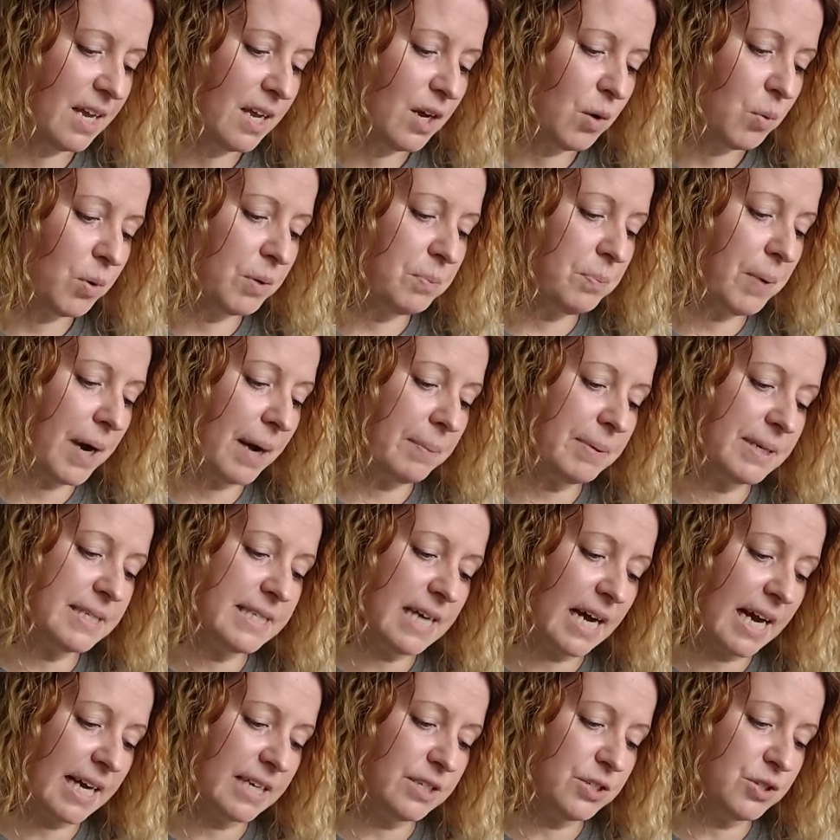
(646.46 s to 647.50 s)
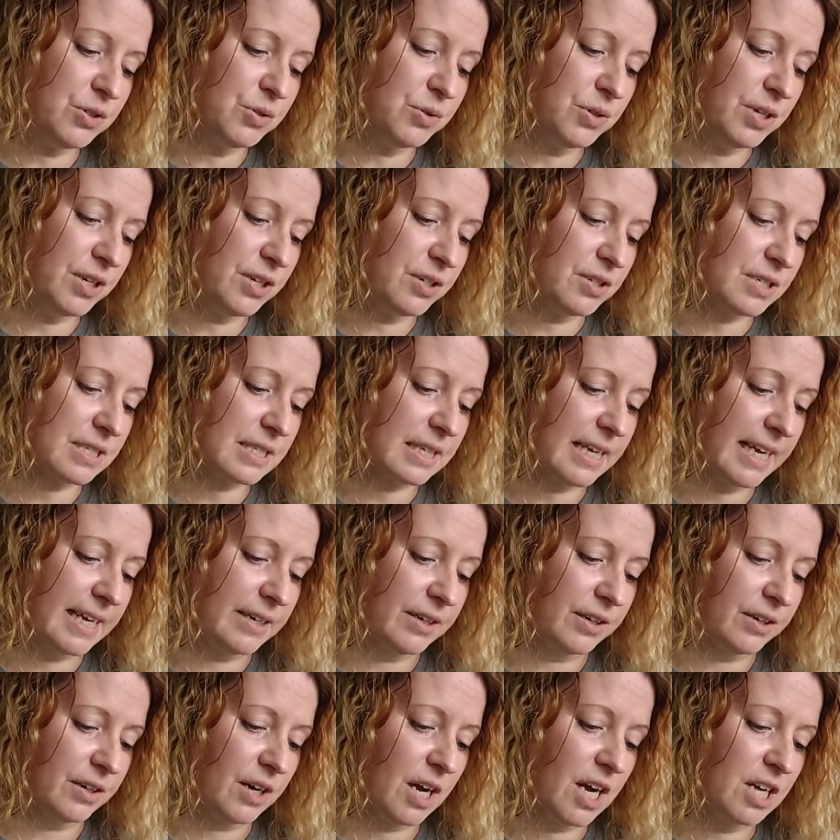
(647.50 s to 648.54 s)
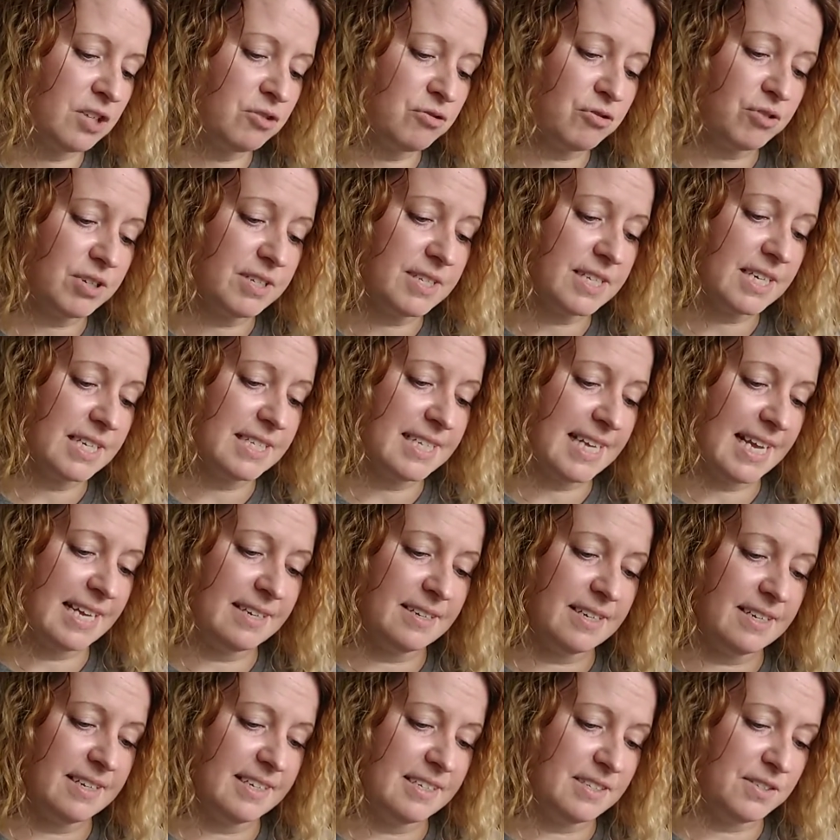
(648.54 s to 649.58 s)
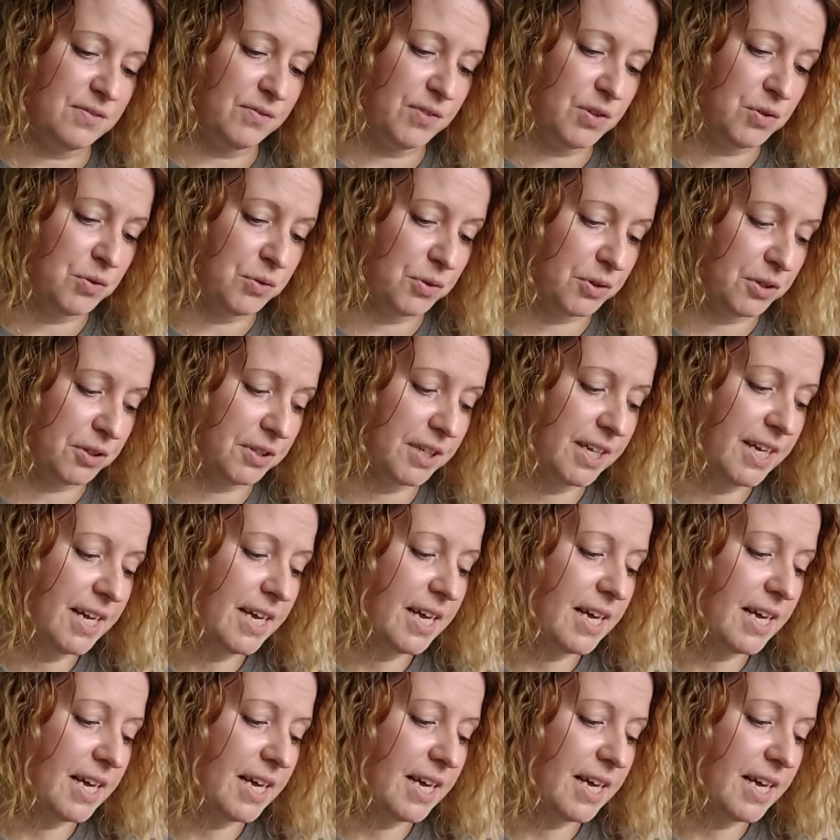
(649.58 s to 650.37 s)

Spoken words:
When Bobbie died 2 years later, hundreds attended his funeral,